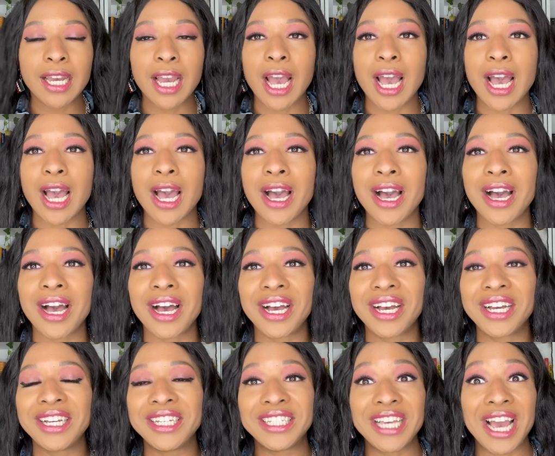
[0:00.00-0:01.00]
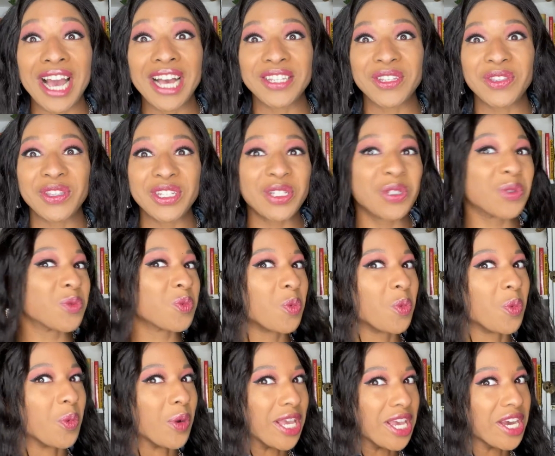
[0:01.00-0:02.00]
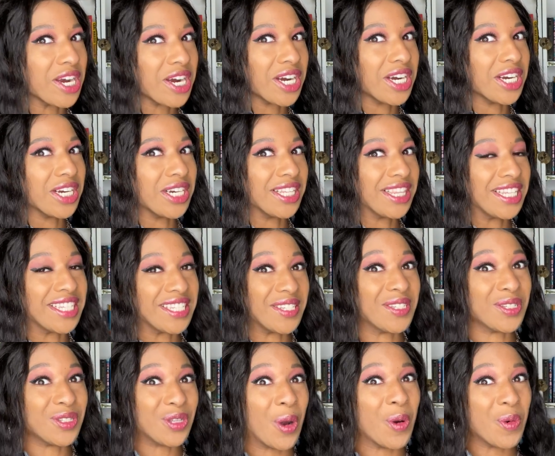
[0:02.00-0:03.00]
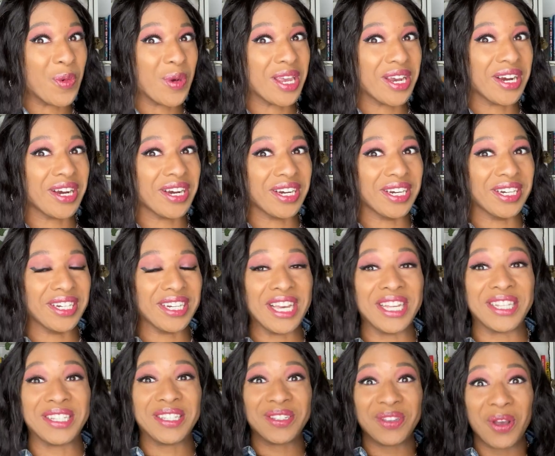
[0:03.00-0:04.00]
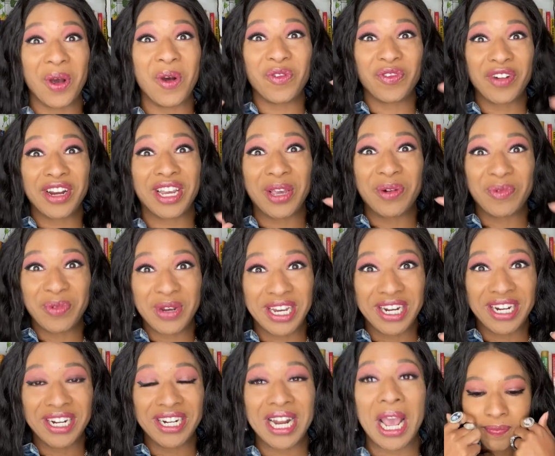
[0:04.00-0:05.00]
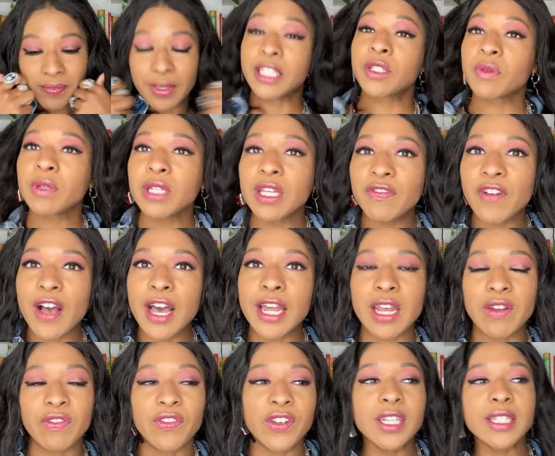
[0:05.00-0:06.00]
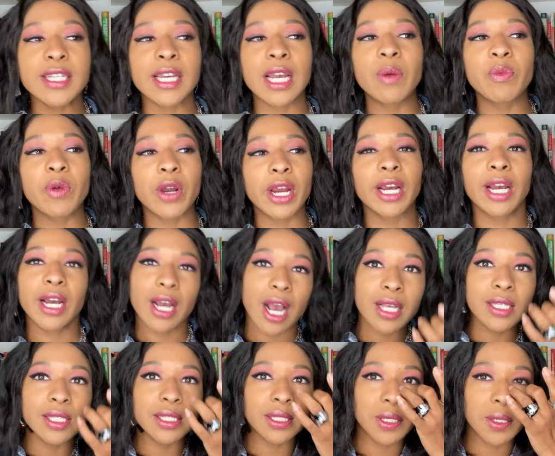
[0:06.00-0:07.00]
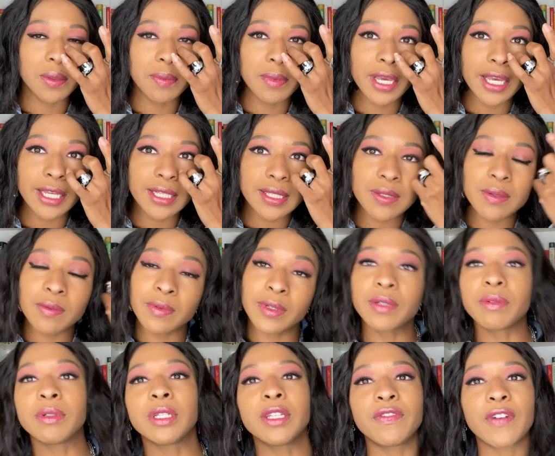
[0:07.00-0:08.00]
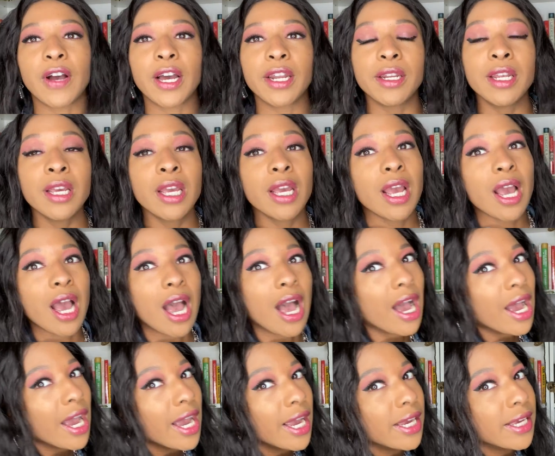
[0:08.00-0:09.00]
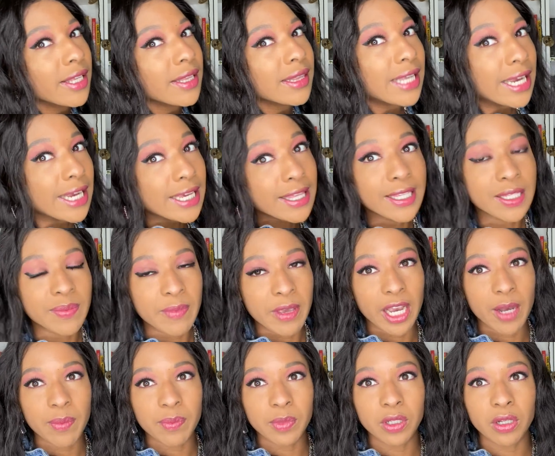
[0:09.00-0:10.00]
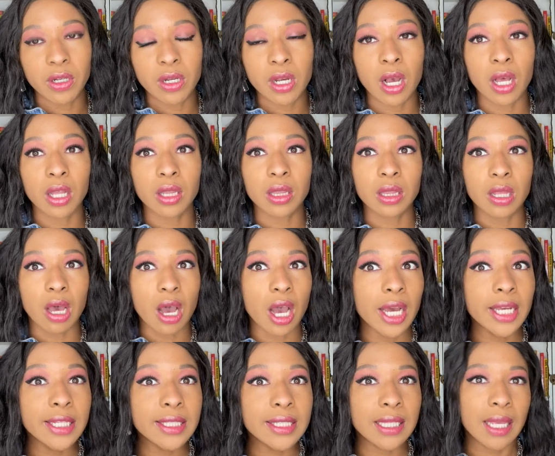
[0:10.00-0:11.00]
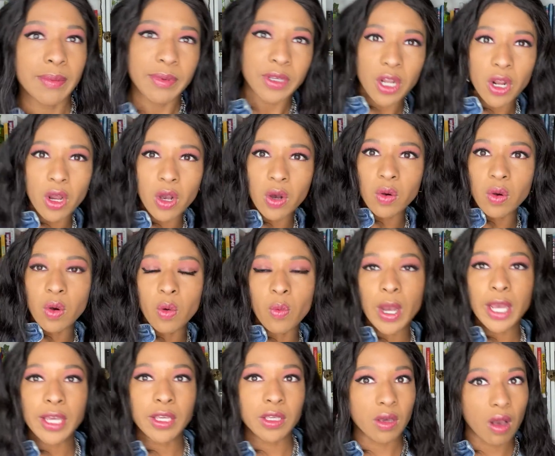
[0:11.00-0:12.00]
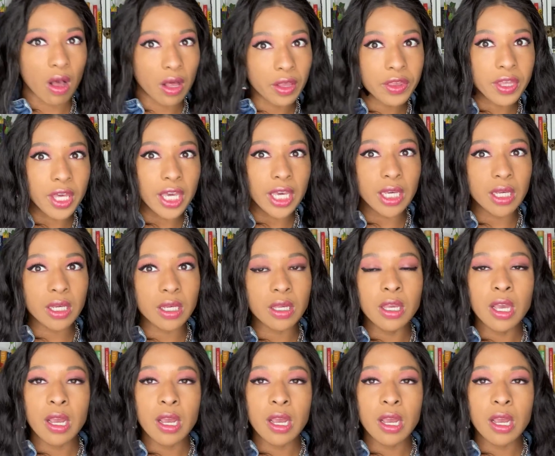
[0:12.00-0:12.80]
Uh, yeah, so this is weird. This is so weird. It's so freaking weird. It's really fun. It feels like I'm wearing a costume. It's really, really fun. I like this makeup look a lot. Let me know what y'all think.